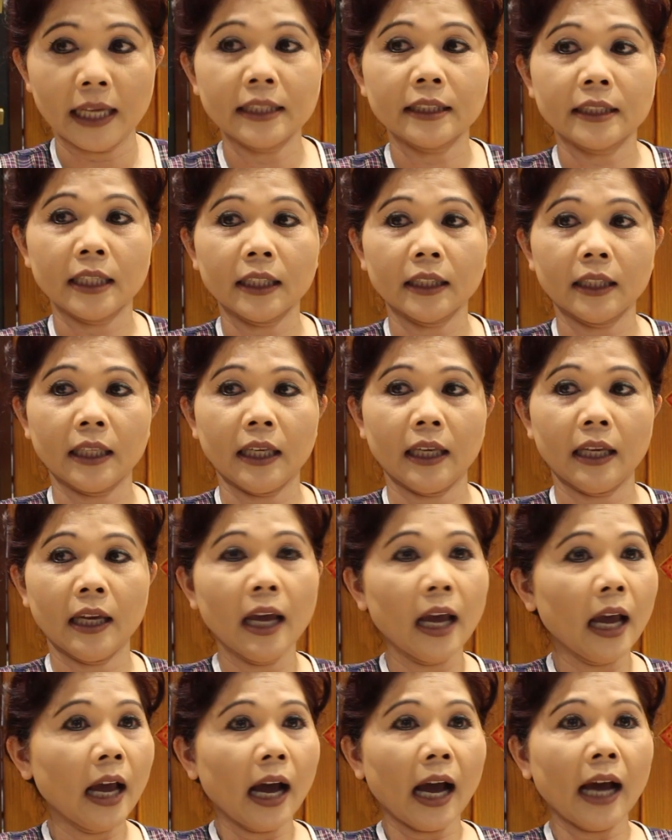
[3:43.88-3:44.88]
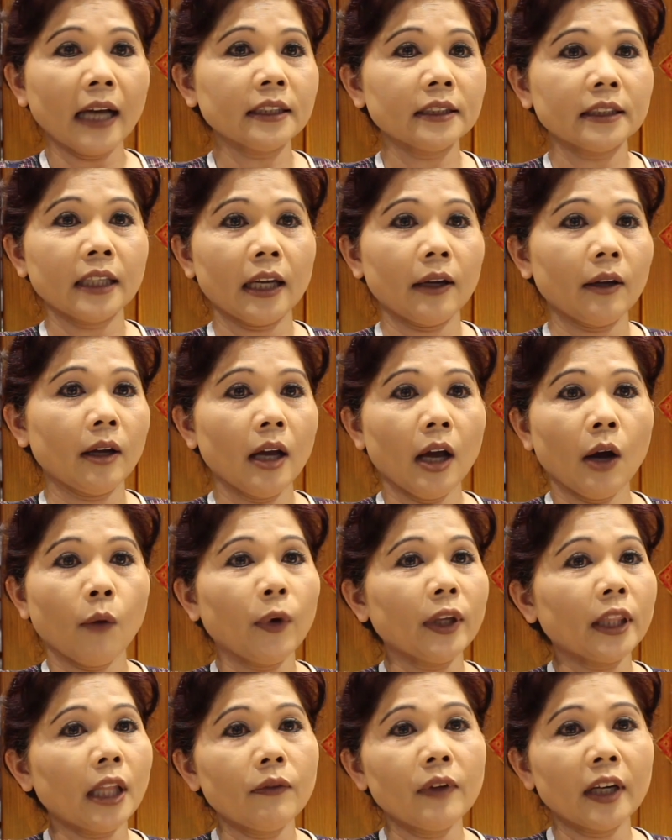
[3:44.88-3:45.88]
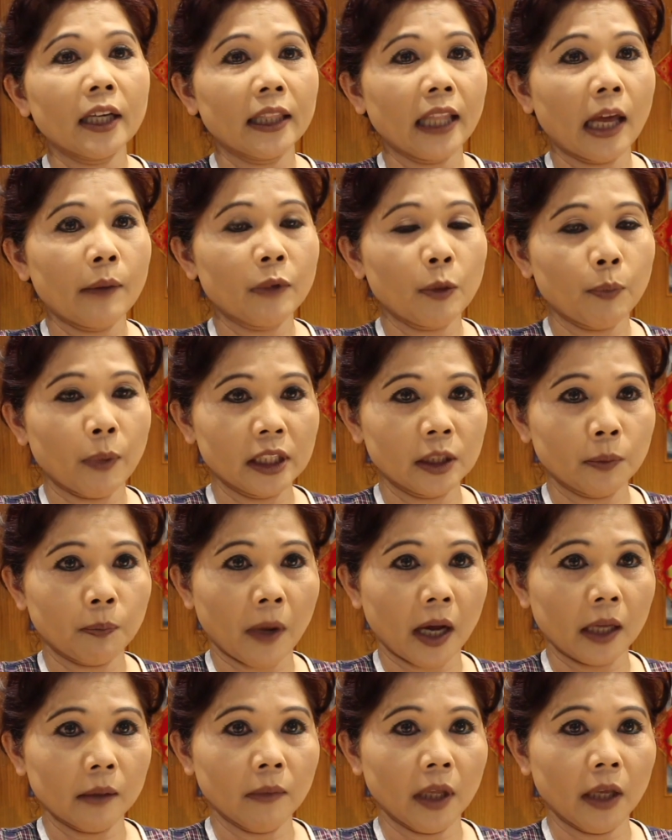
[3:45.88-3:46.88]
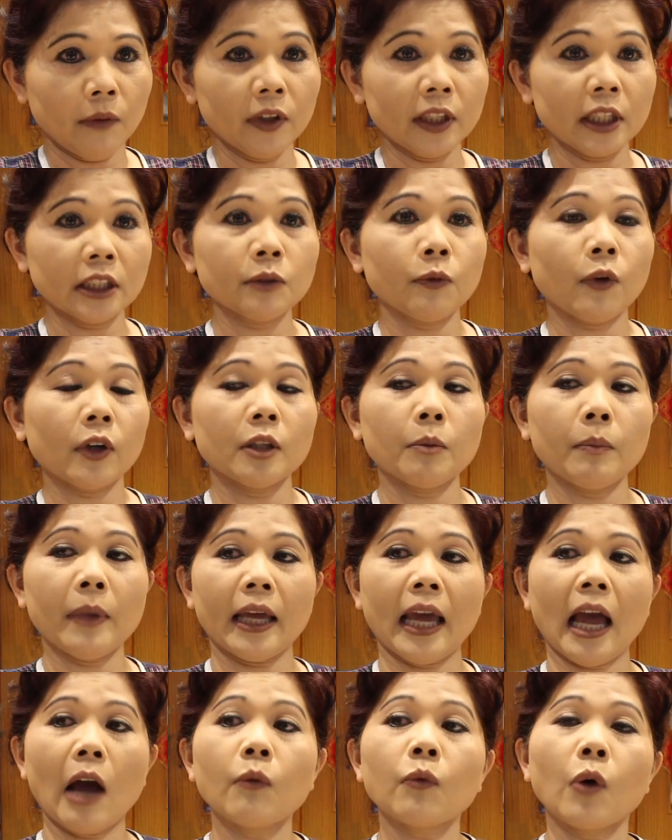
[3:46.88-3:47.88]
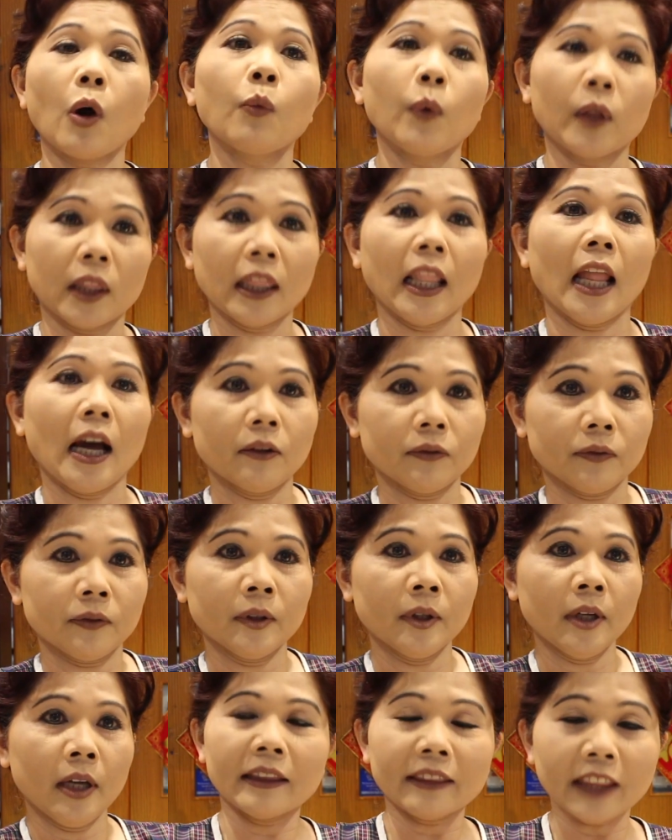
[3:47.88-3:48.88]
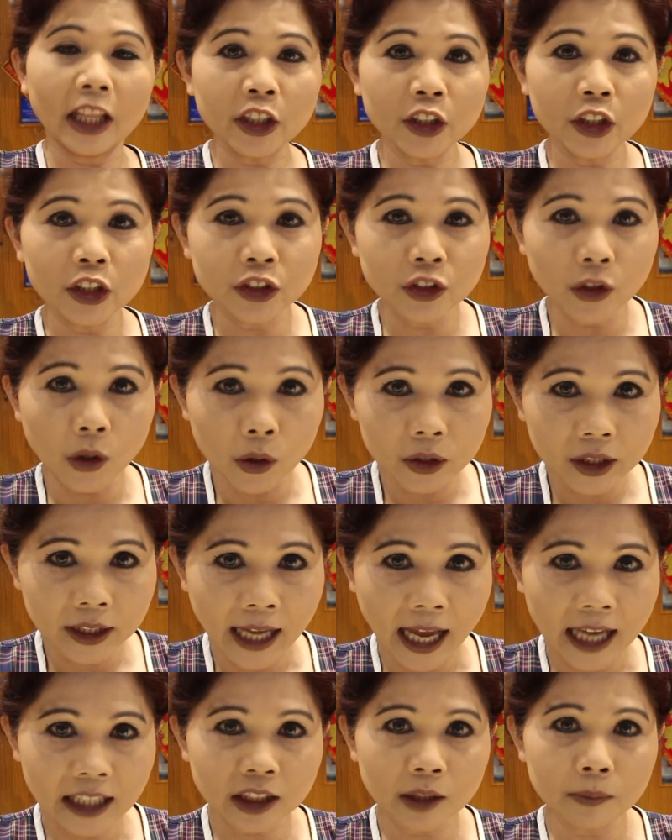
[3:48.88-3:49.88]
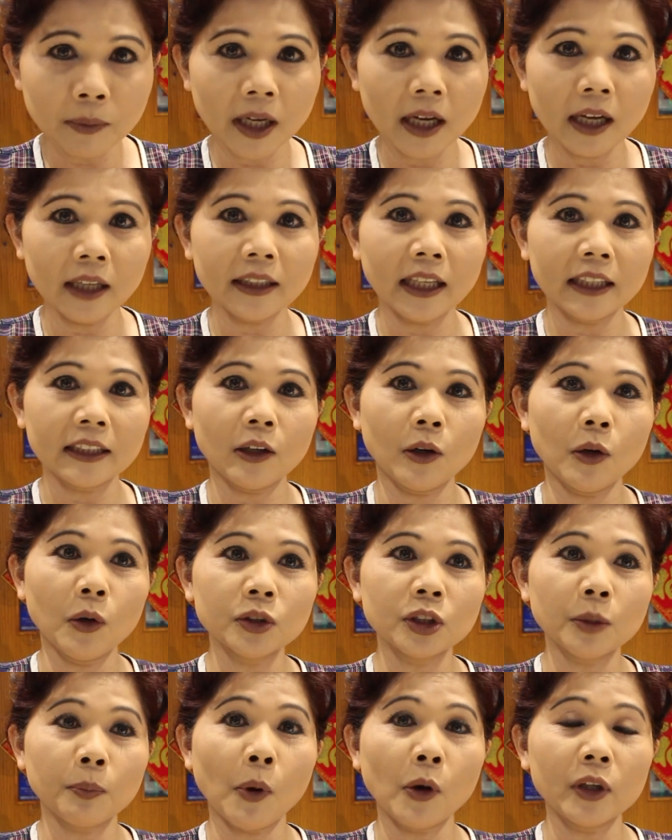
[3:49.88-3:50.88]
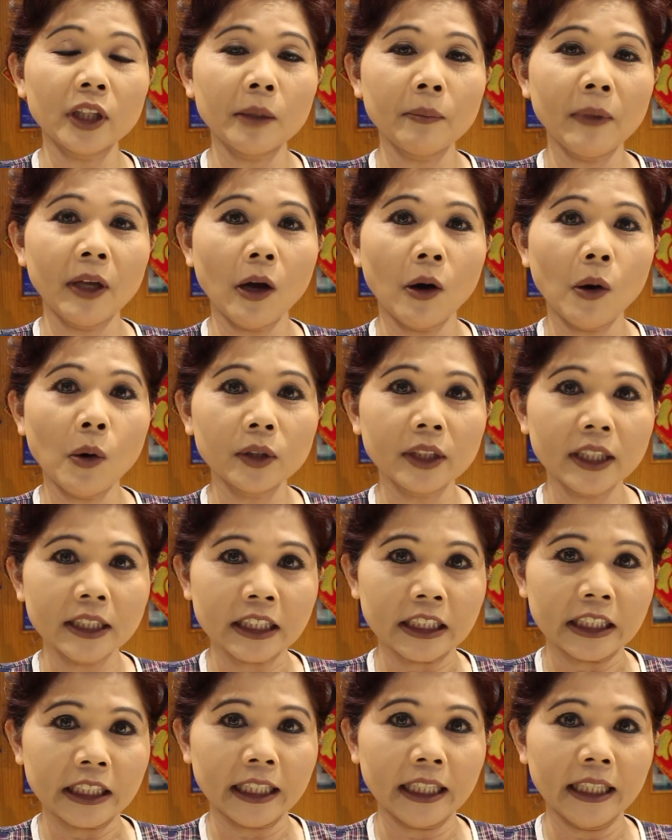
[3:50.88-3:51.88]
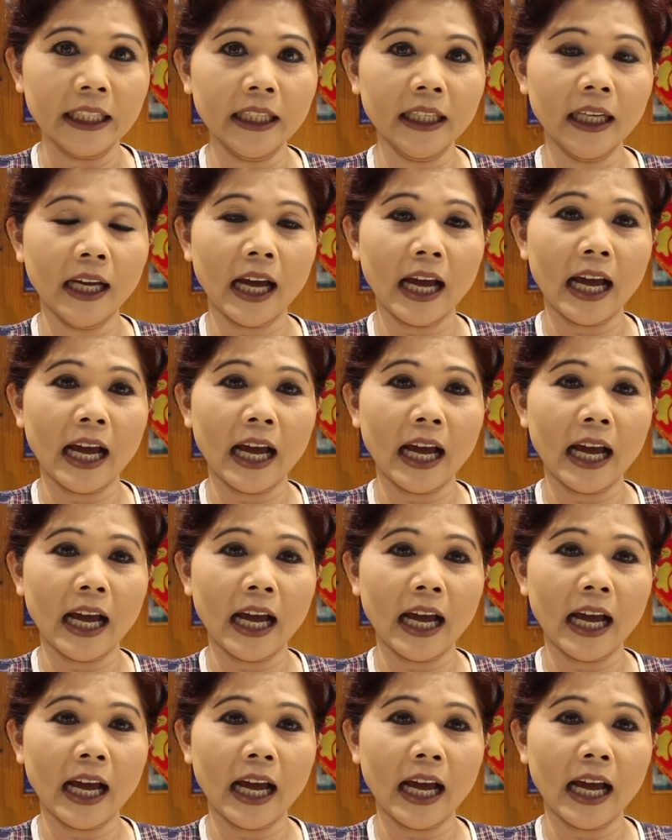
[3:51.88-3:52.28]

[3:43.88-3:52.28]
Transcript: in Sydney. I say, we never claim the best banh mi. We just want to make our roll with love. Thank you to all the customers that all supporting me all this year.